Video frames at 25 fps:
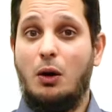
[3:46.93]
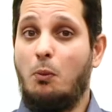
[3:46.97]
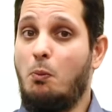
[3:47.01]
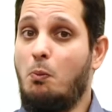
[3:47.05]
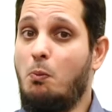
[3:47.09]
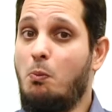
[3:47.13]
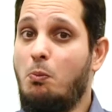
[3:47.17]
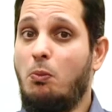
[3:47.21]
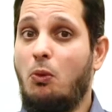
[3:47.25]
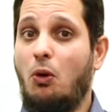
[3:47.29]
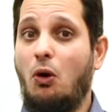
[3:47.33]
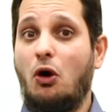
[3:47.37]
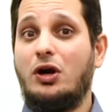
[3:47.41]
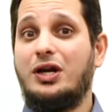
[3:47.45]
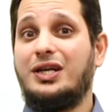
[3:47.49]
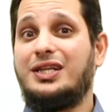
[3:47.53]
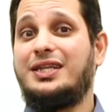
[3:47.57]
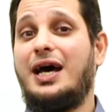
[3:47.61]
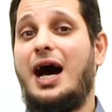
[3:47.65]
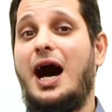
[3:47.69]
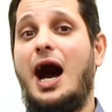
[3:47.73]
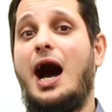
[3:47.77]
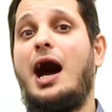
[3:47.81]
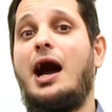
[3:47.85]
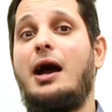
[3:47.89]
more
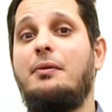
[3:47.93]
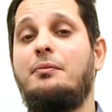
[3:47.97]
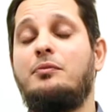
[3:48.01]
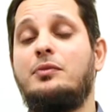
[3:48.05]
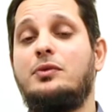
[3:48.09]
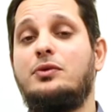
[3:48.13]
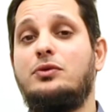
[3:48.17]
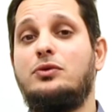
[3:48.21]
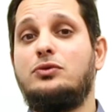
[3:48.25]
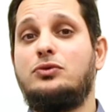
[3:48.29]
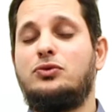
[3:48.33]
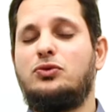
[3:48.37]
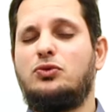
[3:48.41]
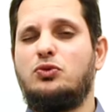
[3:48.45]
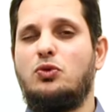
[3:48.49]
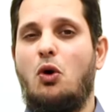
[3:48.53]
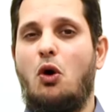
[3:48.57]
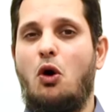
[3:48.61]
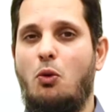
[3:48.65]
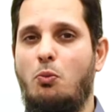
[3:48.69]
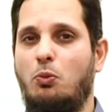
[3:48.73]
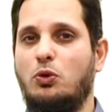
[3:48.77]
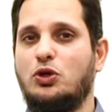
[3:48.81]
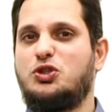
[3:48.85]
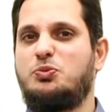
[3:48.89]
time to
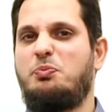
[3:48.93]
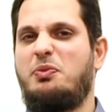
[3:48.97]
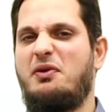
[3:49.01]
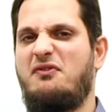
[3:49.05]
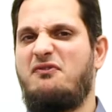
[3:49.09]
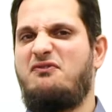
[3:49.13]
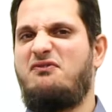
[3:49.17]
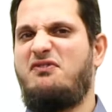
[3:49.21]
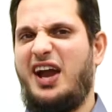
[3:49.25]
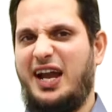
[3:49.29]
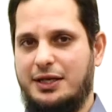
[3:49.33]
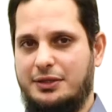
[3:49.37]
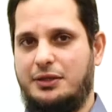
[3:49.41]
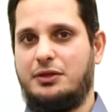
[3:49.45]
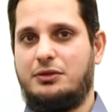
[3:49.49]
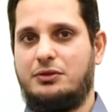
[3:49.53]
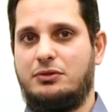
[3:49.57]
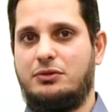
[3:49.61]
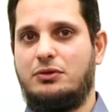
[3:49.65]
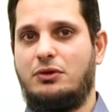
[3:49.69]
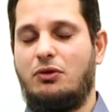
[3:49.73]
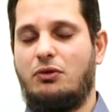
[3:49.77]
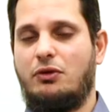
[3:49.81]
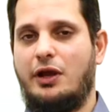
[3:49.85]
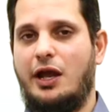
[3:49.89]
almost perfect it,
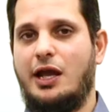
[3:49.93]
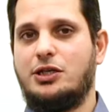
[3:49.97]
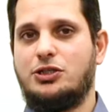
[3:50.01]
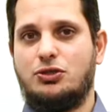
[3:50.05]
okay?